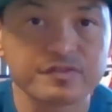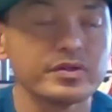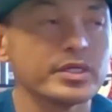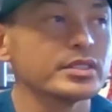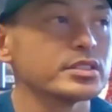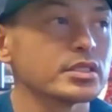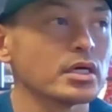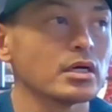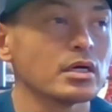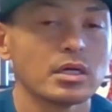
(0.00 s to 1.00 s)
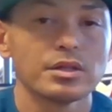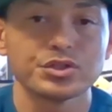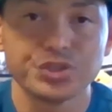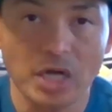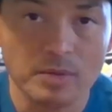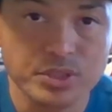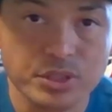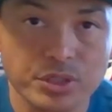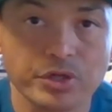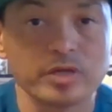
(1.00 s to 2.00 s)
It's uh, there's job
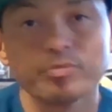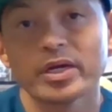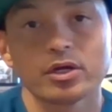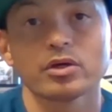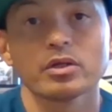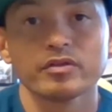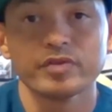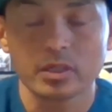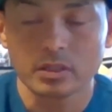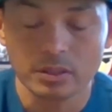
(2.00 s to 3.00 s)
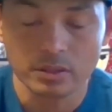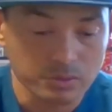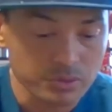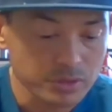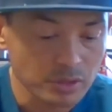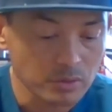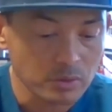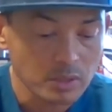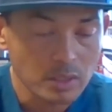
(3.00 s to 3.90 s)
security, you make a good living, you know. So,